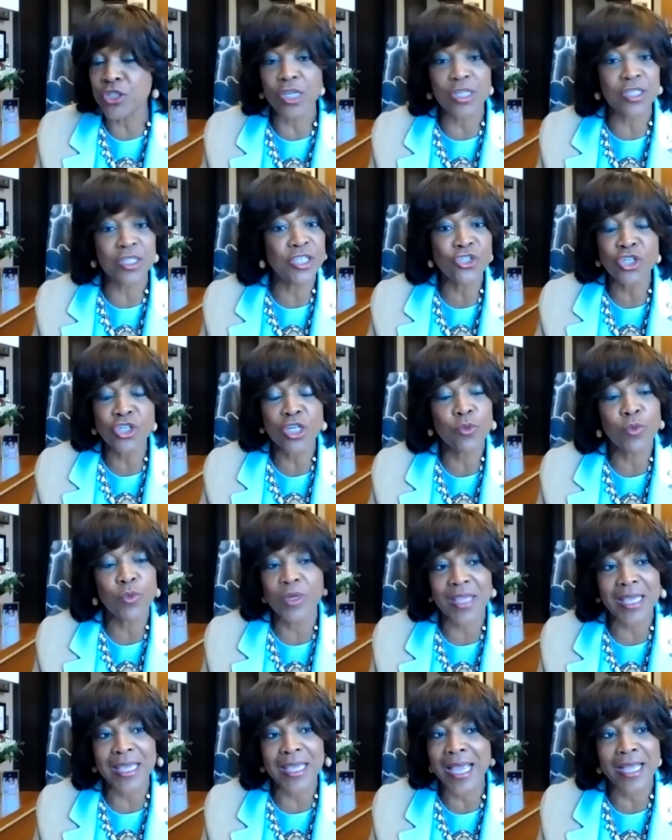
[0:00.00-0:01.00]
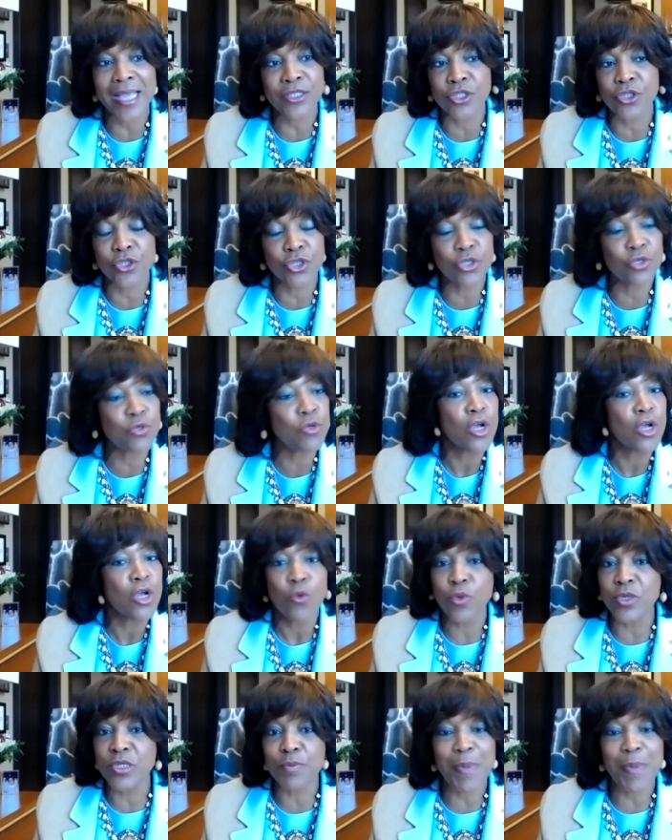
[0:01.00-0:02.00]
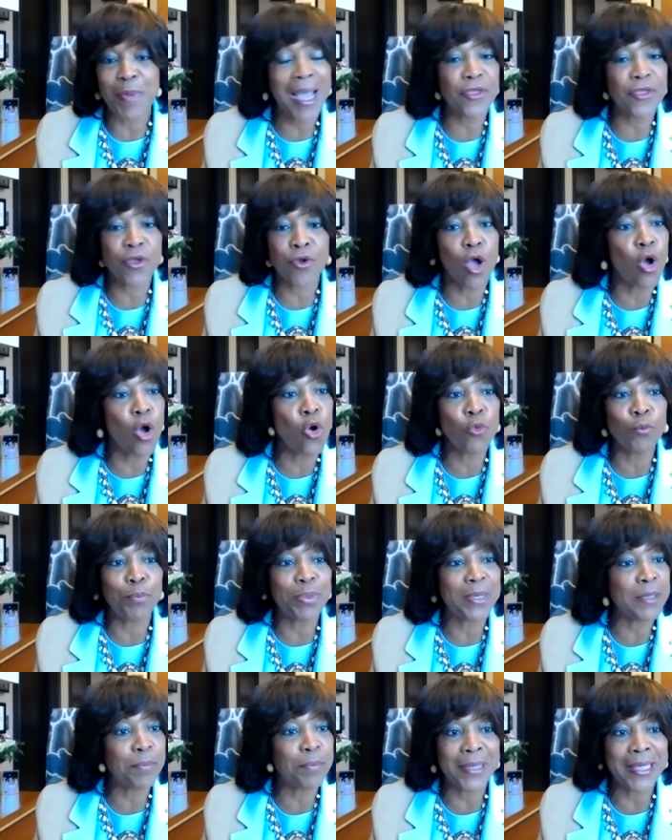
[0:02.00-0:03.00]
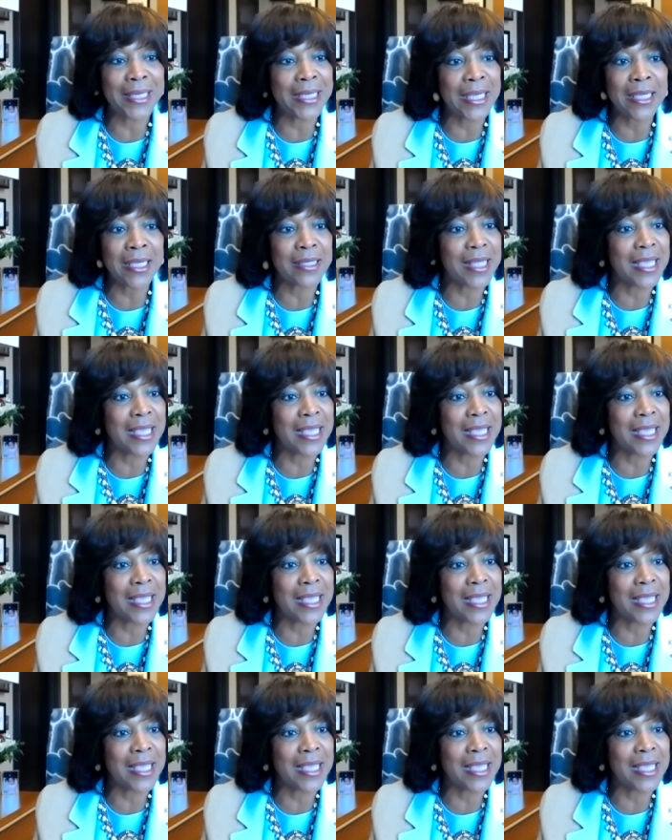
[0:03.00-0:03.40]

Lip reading: initially what they had to do was buy their own PPE.